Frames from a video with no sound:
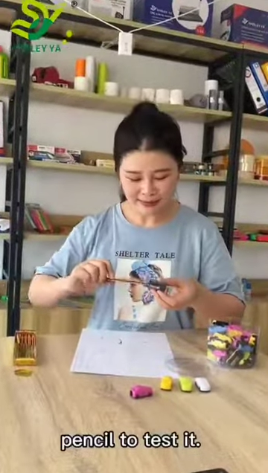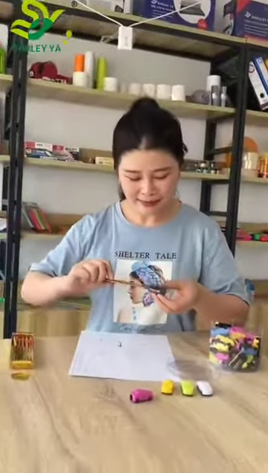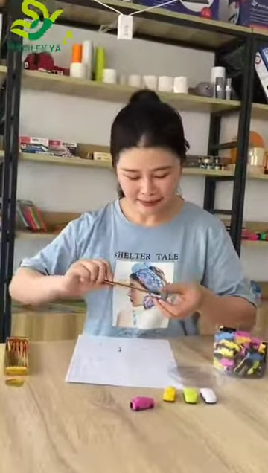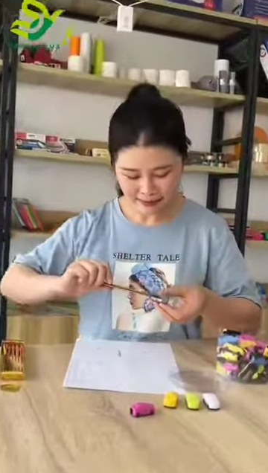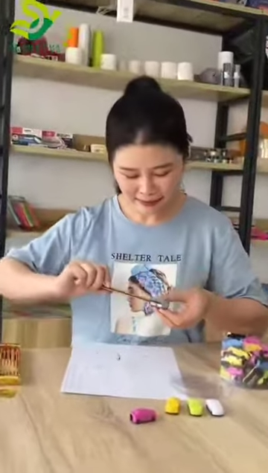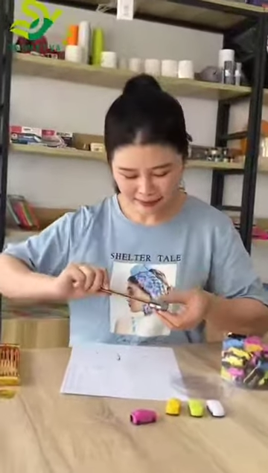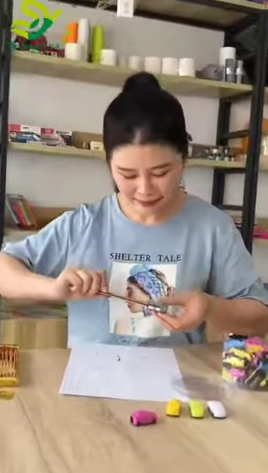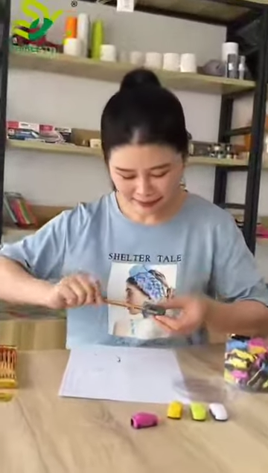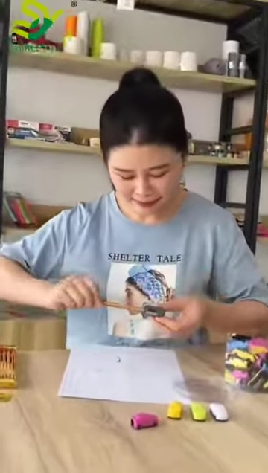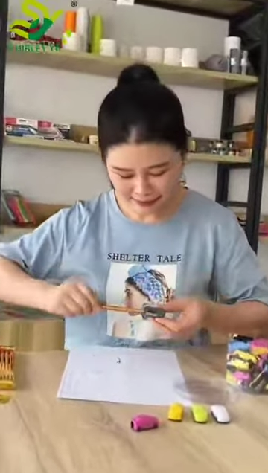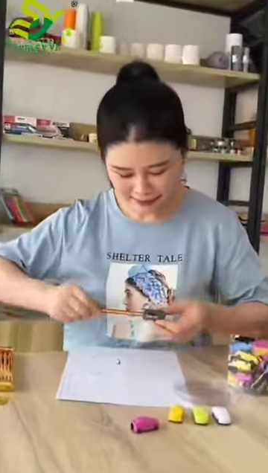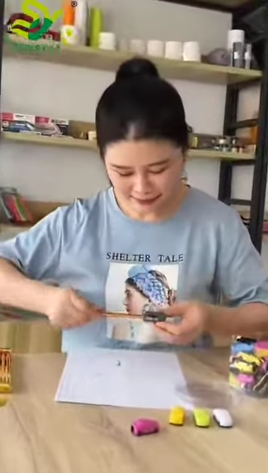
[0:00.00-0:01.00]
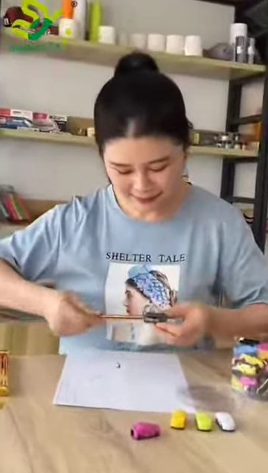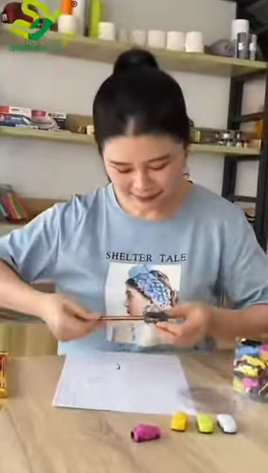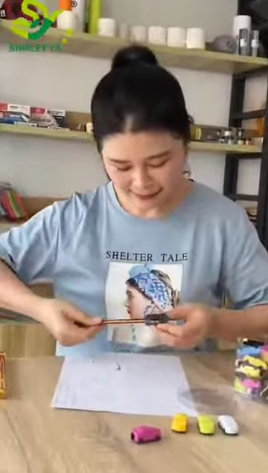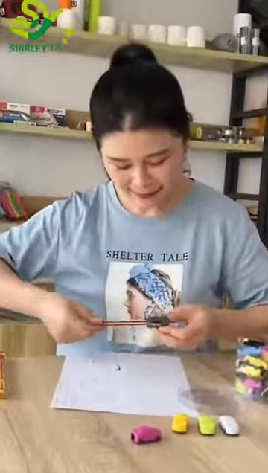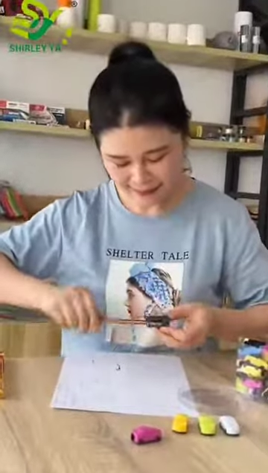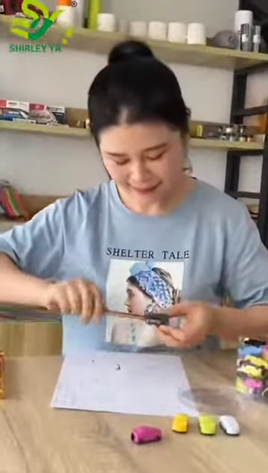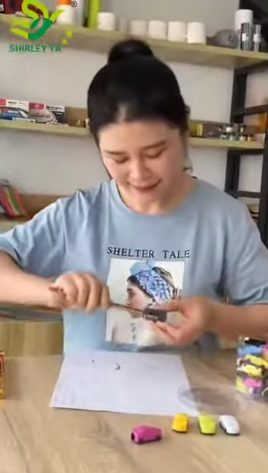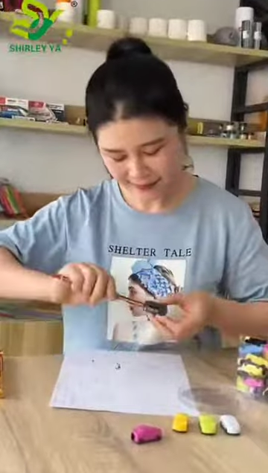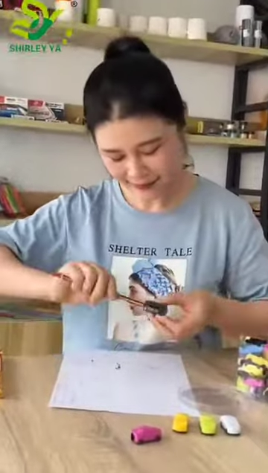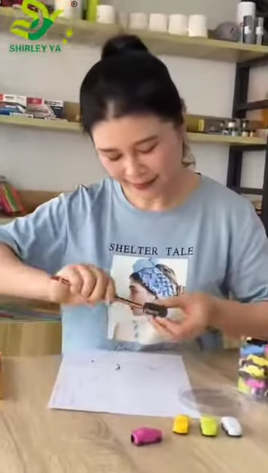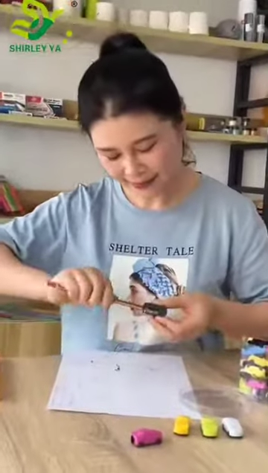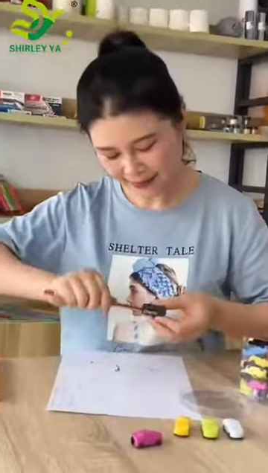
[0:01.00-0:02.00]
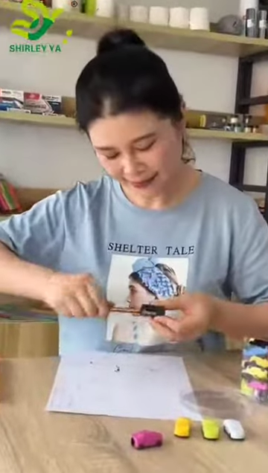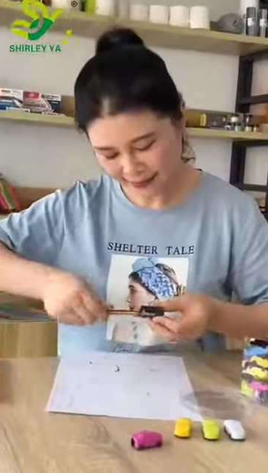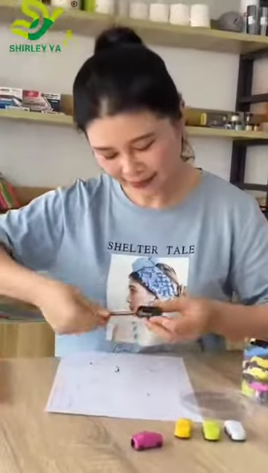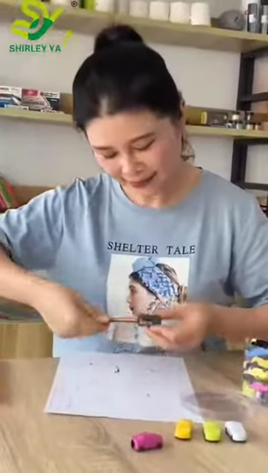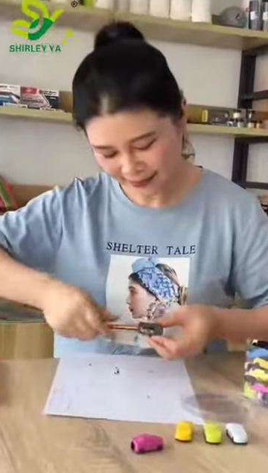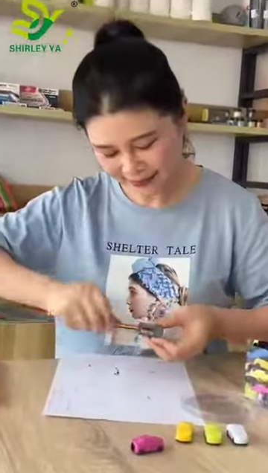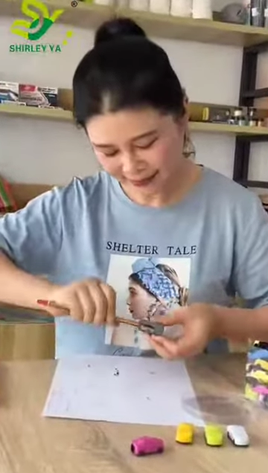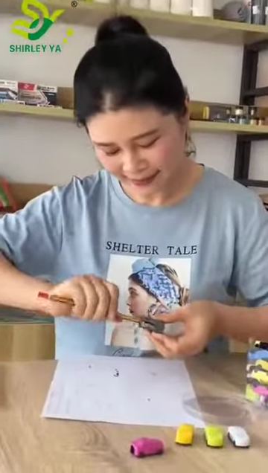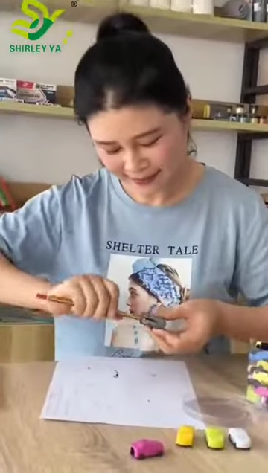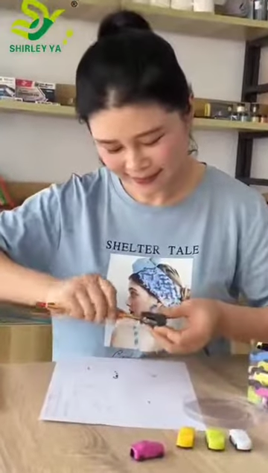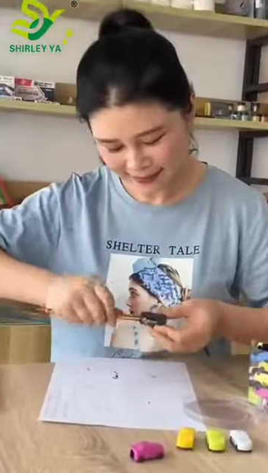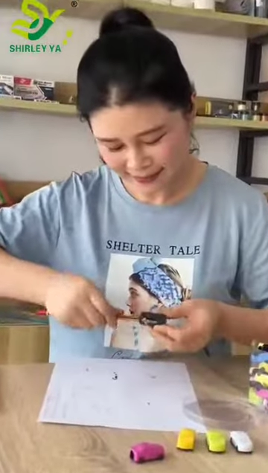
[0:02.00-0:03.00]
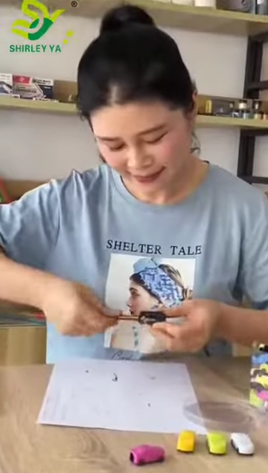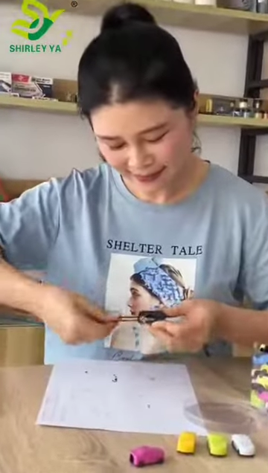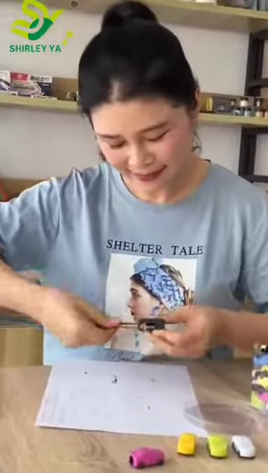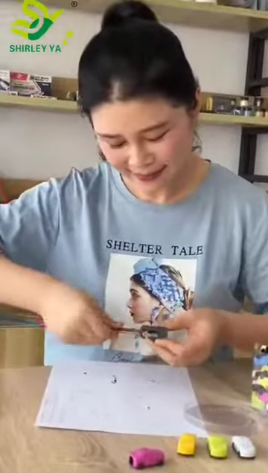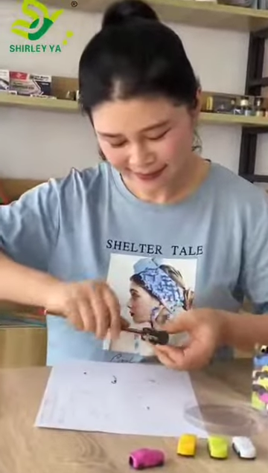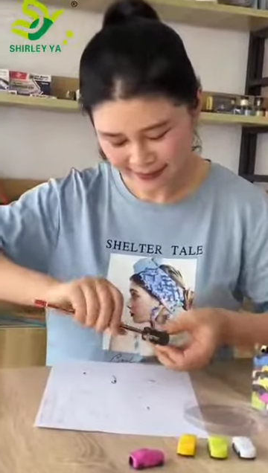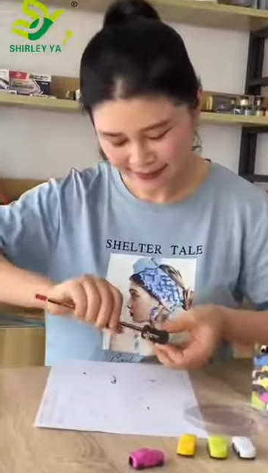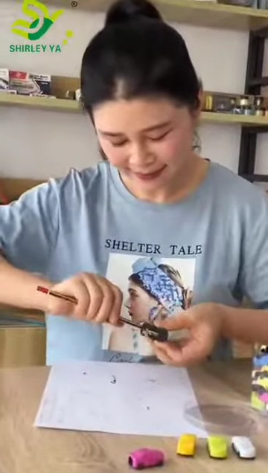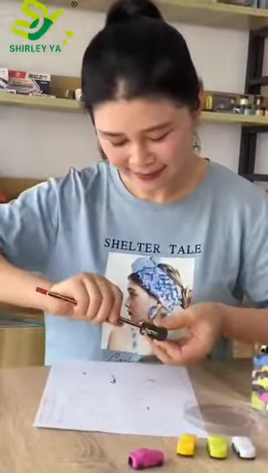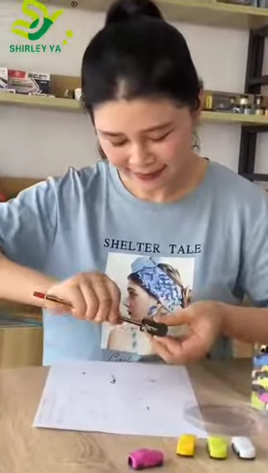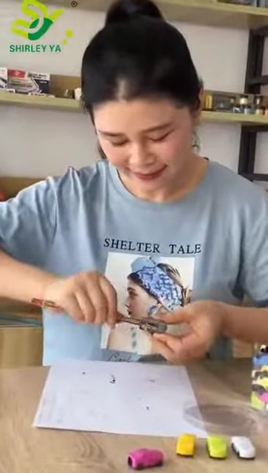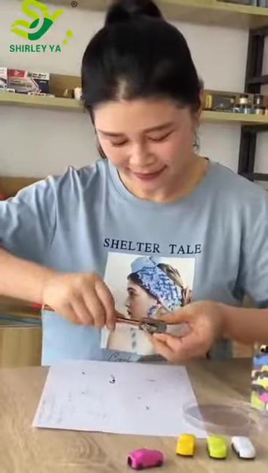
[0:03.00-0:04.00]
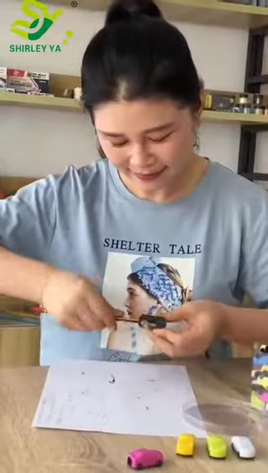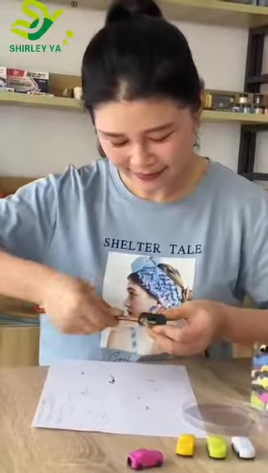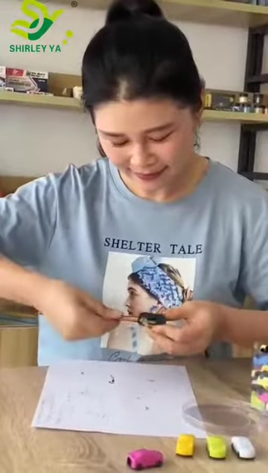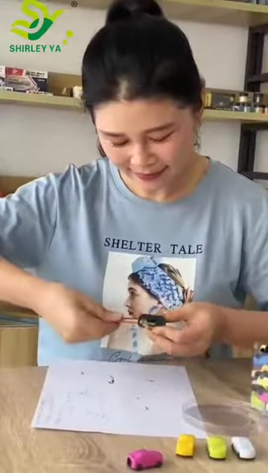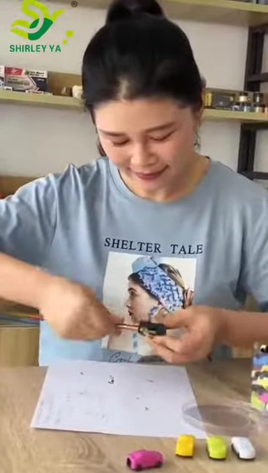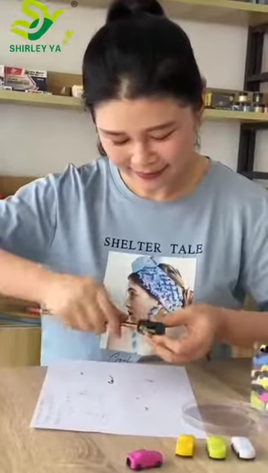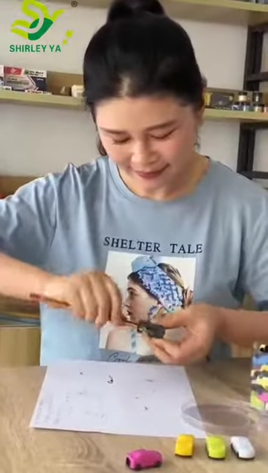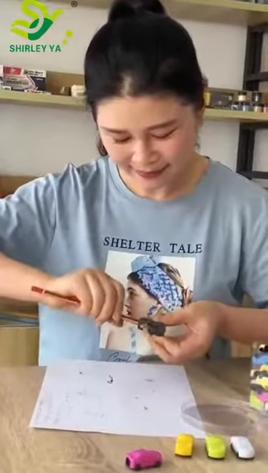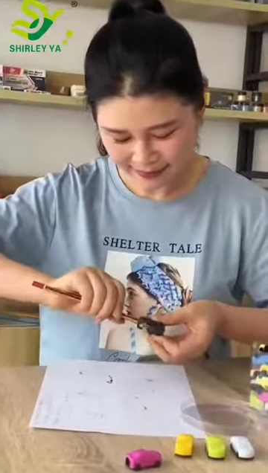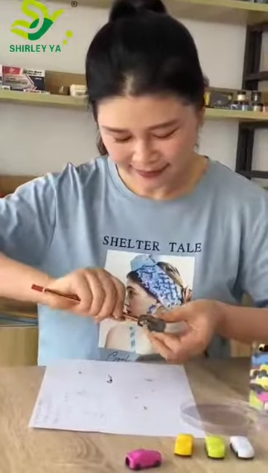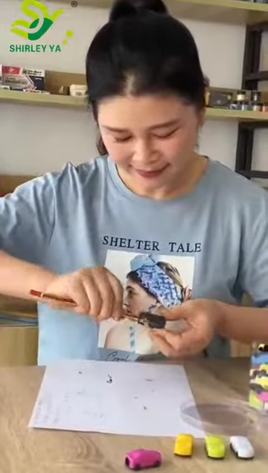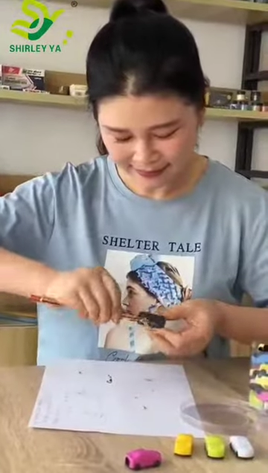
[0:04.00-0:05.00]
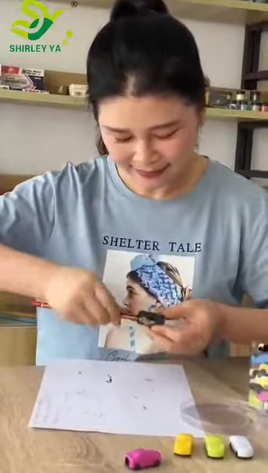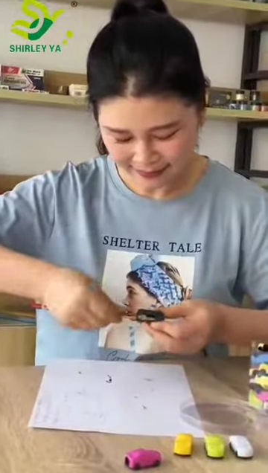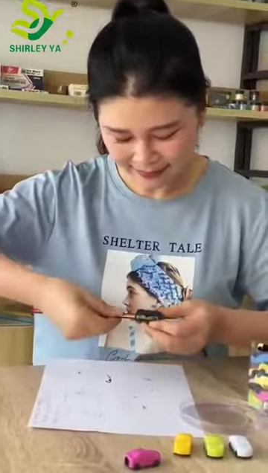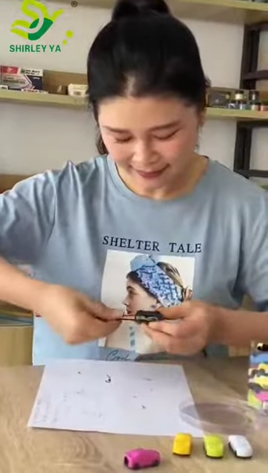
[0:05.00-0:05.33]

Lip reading: No one is speaking in this clip.